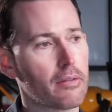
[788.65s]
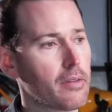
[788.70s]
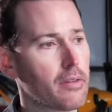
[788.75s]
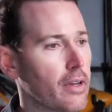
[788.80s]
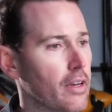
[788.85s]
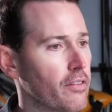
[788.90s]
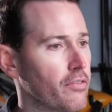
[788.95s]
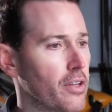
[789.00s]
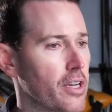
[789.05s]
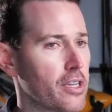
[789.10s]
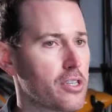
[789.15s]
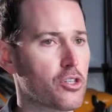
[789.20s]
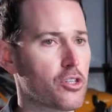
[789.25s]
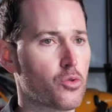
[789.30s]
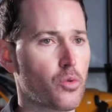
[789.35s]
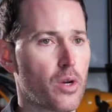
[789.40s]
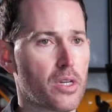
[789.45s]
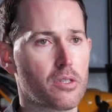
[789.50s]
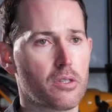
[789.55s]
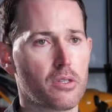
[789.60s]
to have less
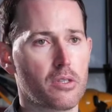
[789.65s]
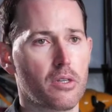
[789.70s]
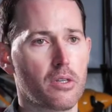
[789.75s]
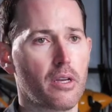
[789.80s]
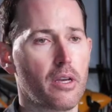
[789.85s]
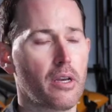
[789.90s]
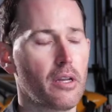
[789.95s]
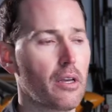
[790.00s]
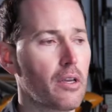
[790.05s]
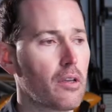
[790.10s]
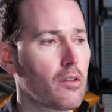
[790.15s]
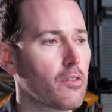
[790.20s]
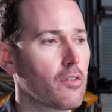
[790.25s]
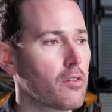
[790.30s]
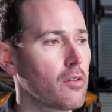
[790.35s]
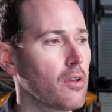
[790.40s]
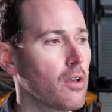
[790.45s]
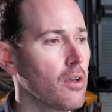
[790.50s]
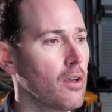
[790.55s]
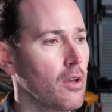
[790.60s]
stresses and headaches.